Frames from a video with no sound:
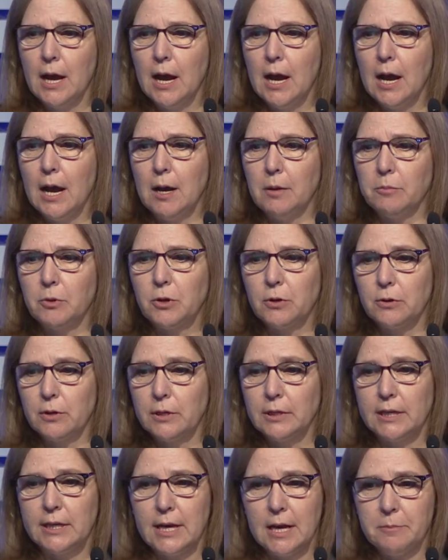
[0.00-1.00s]
Um,
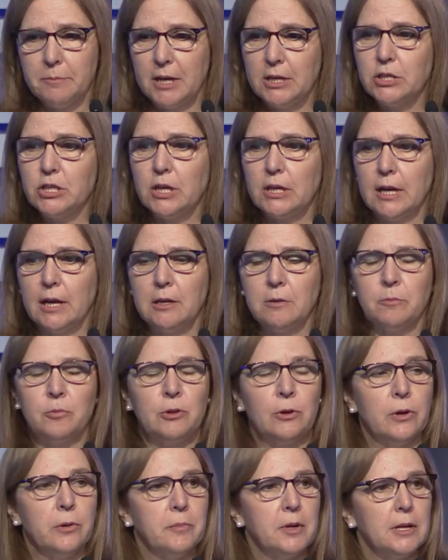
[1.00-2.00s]
currently, I mentioned
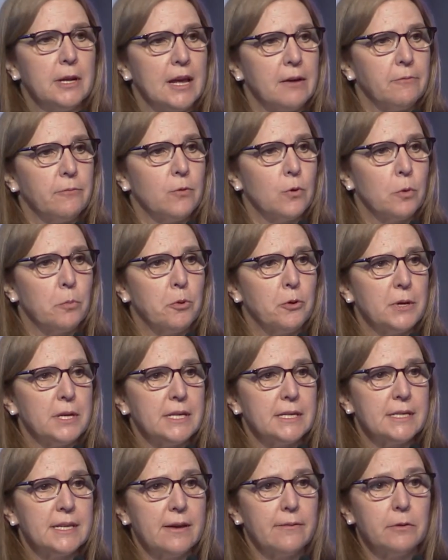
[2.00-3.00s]
unemployment at
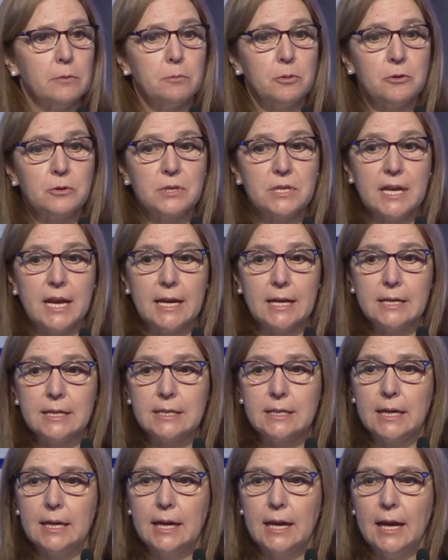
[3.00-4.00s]

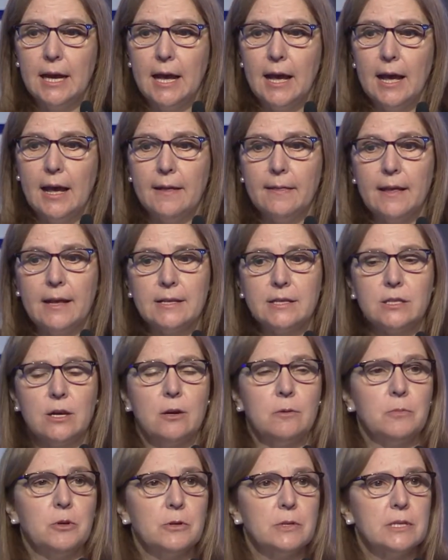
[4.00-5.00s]
4.7%, and that's
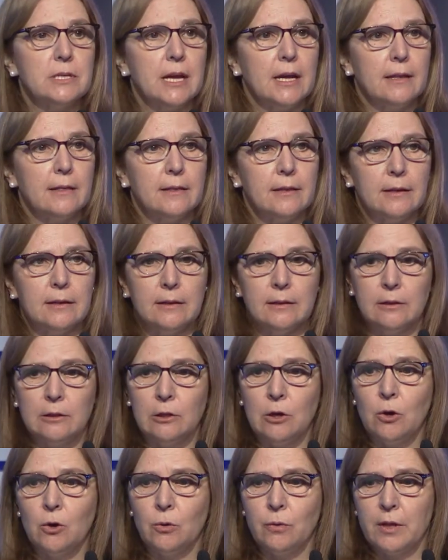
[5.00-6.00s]
almost at the
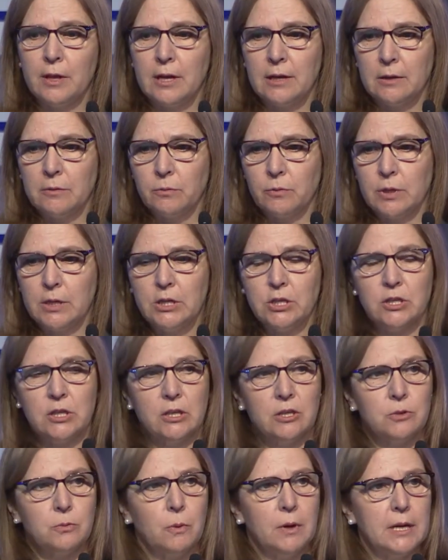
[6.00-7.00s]
low that it reached
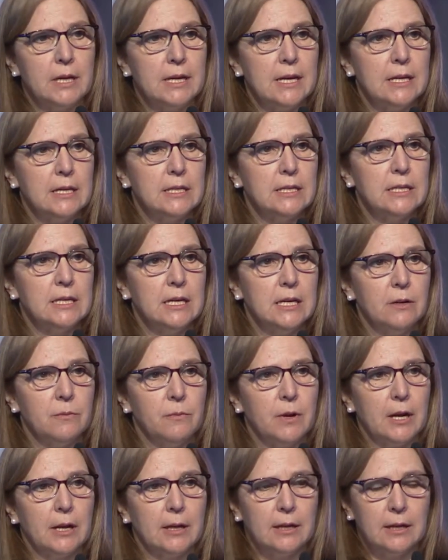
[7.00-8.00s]
in 2018
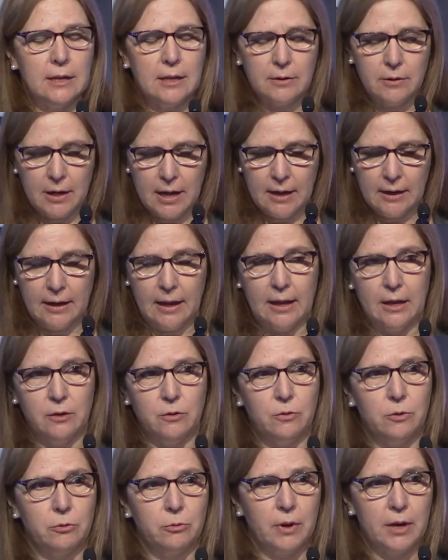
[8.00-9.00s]
when it hit an
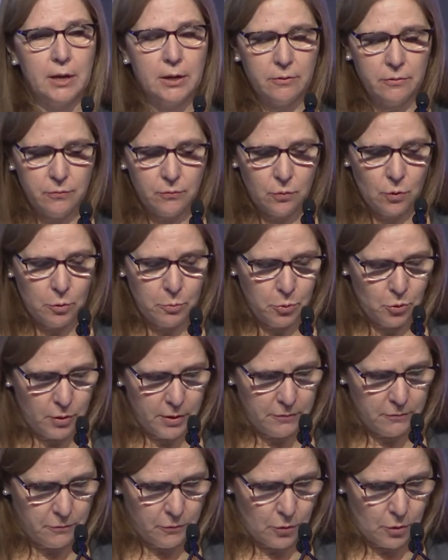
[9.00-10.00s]
annual rate of
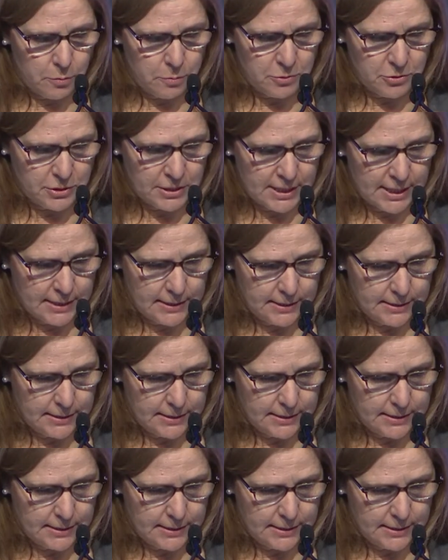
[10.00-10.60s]
4.4%.